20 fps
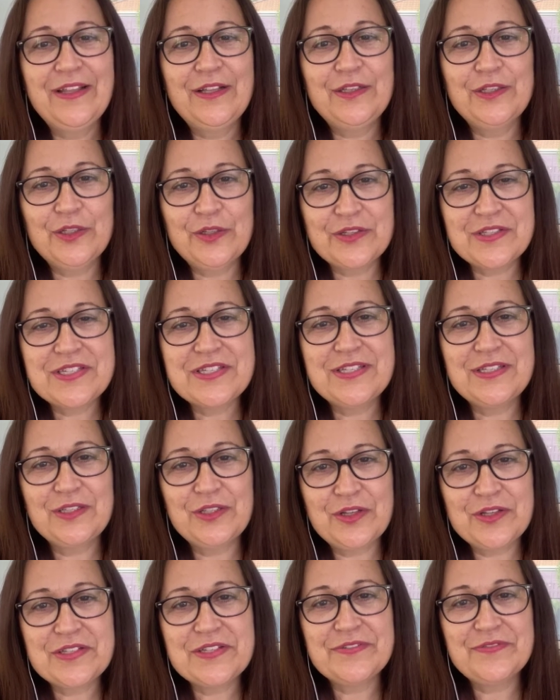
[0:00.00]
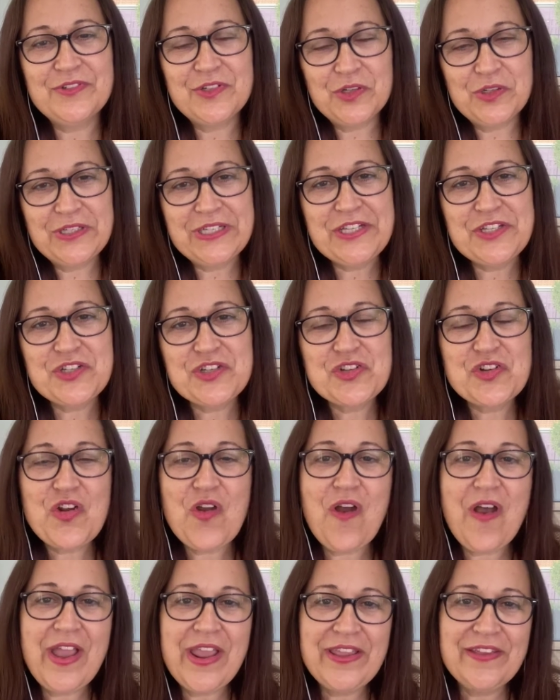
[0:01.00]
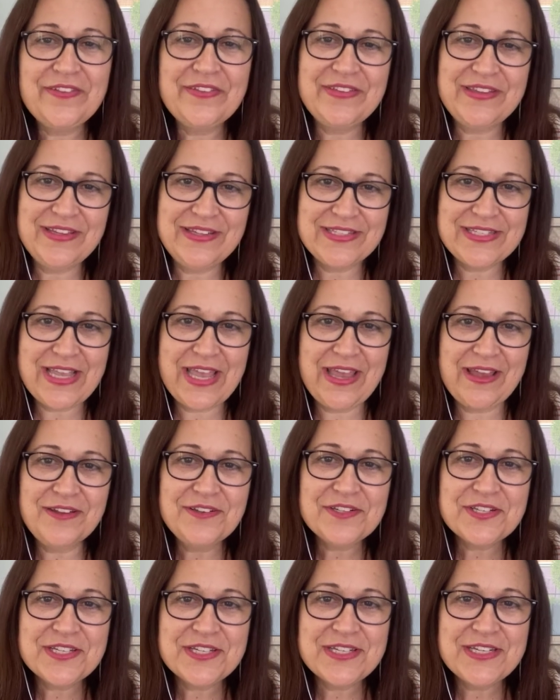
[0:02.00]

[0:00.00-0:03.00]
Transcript: lots and lots of knowledge, trying things out